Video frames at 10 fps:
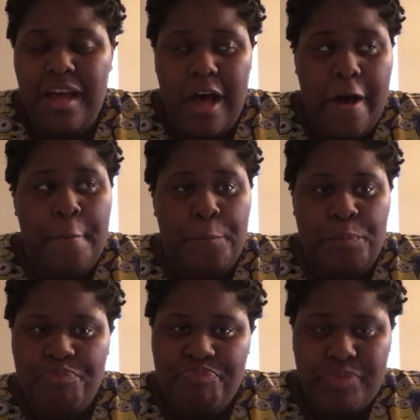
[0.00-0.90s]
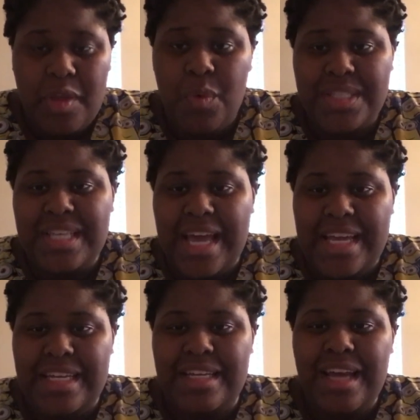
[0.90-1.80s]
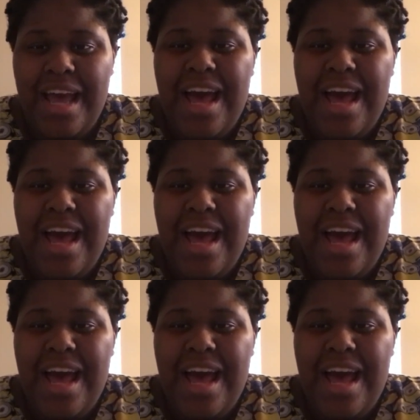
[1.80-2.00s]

once I eat it,